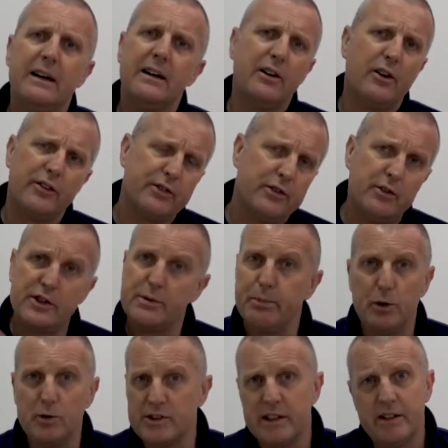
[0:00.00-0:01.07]
lots through
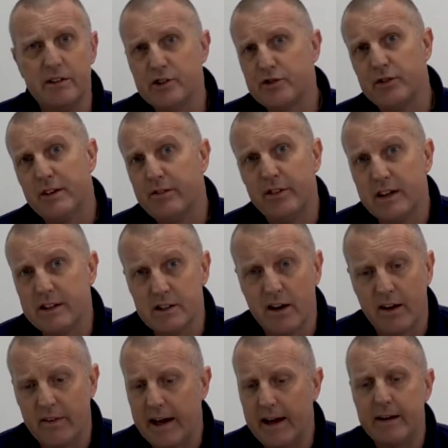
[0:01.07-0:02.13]
sports industry and things
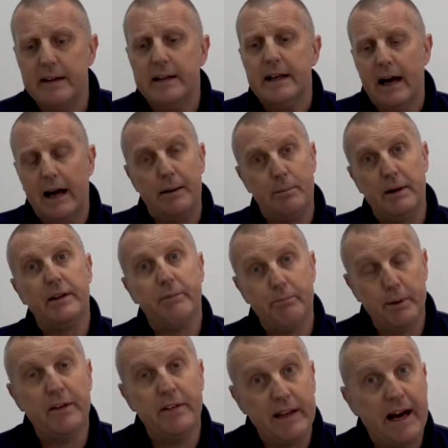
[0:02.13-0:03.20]
like that,
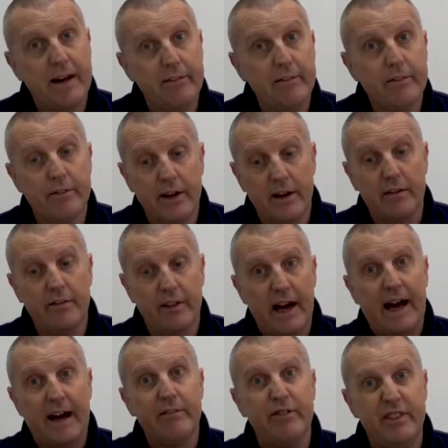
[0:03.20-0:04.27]
but none that
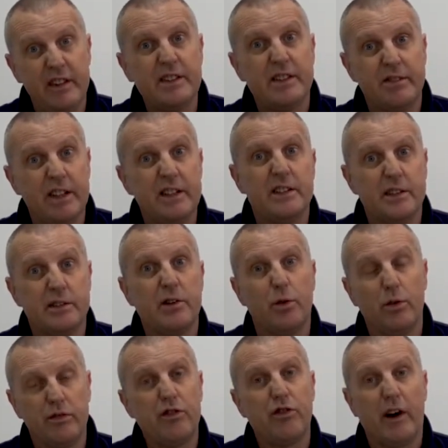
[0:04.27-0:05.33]
have this sort
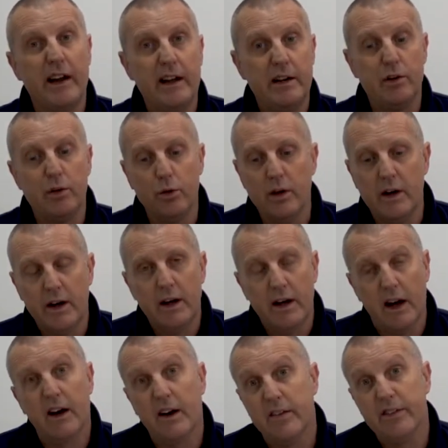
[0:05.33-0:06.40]
of cradle
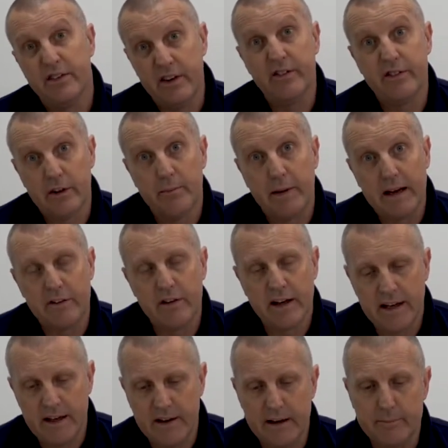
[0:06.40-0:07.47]
system
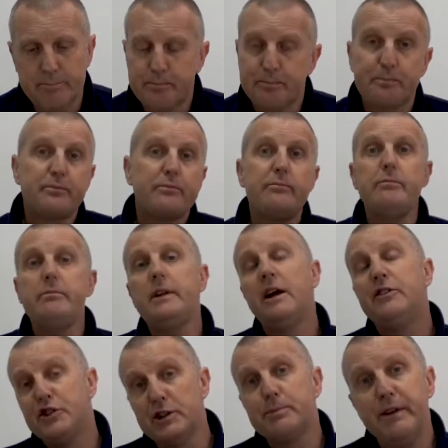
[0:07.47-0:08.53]
actually in it.
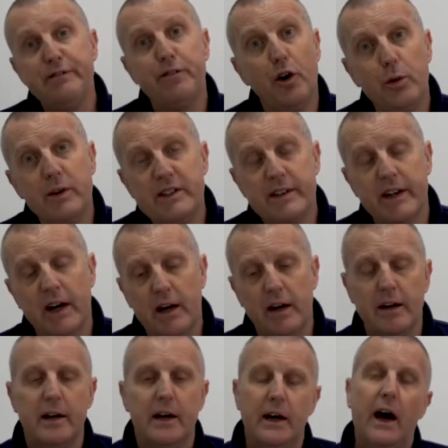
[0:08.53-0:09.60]
Just before we
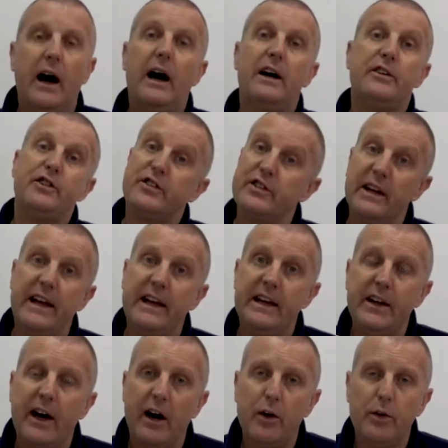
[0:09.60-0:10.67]
start, just to let you
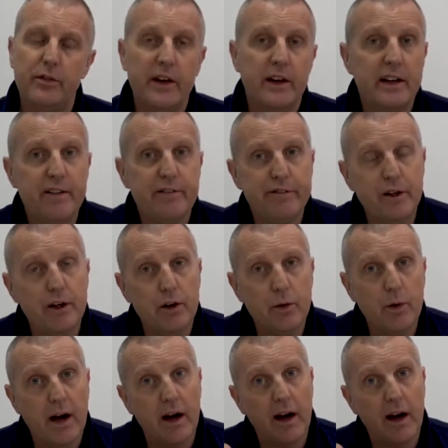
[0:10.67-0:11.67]
know that if you